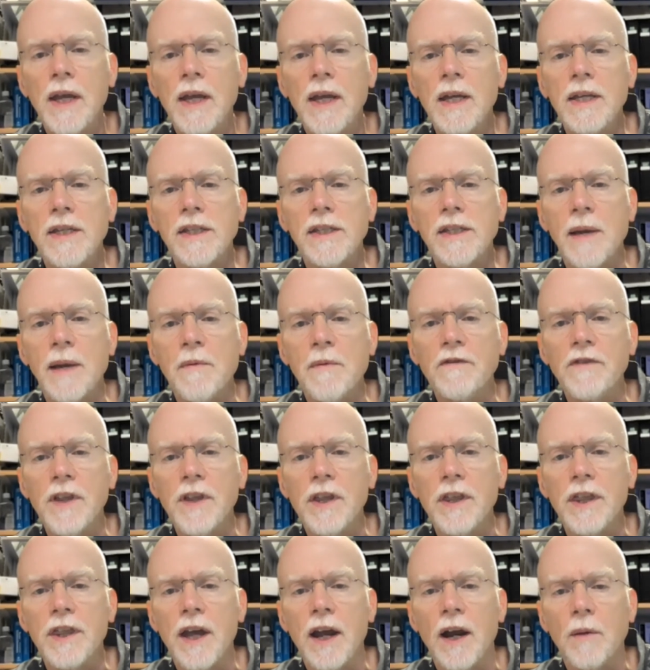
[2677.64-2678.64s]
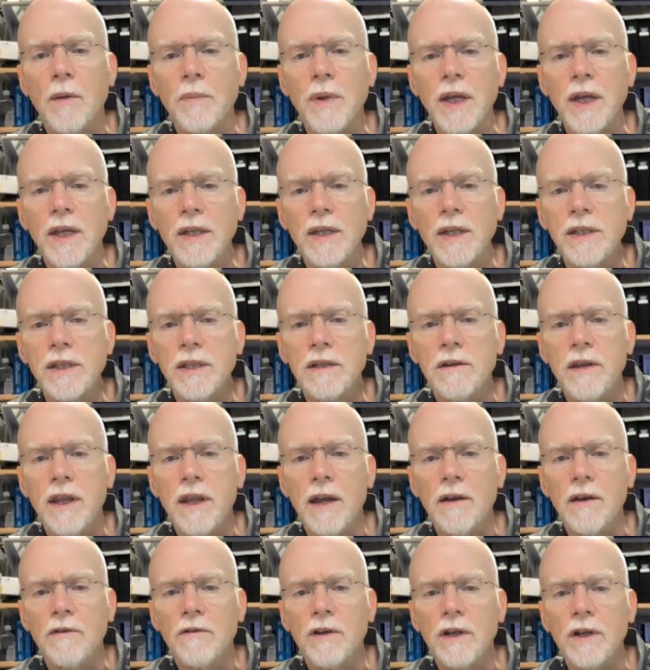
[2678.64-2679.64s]
some of the therapies
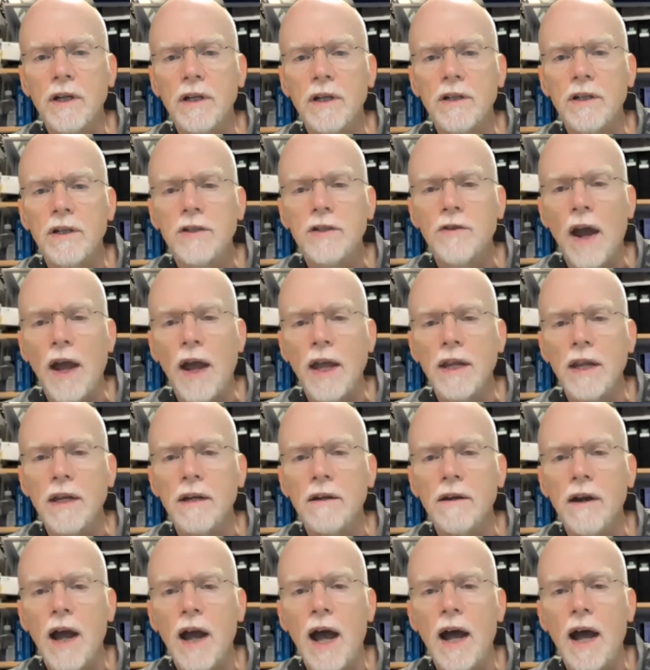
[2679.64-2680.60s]
that try and